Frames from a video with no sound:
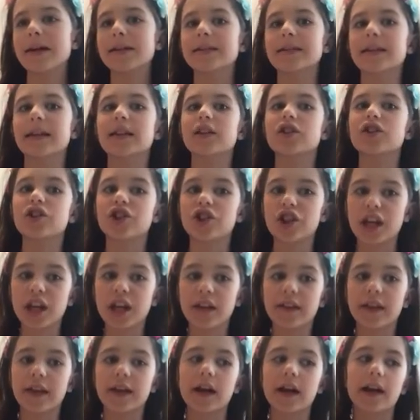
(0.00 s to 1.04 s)
as like
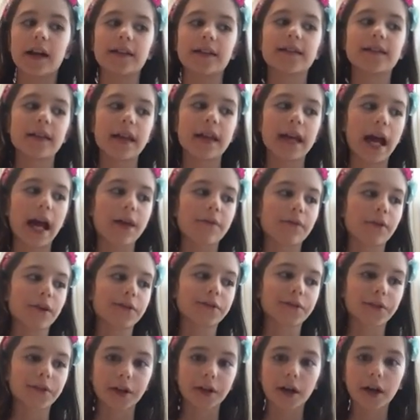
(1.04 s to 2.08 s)
she, like I
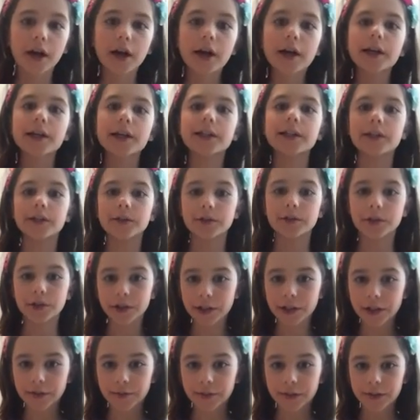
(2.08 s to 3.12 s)
refer
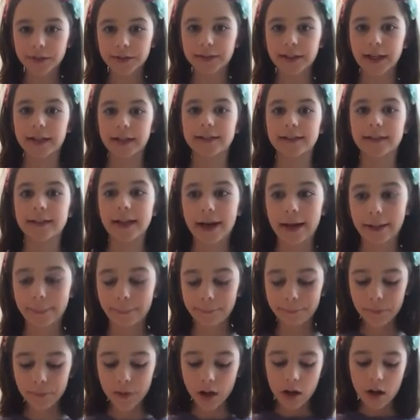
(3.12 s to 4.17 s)
usually to Frisk as them,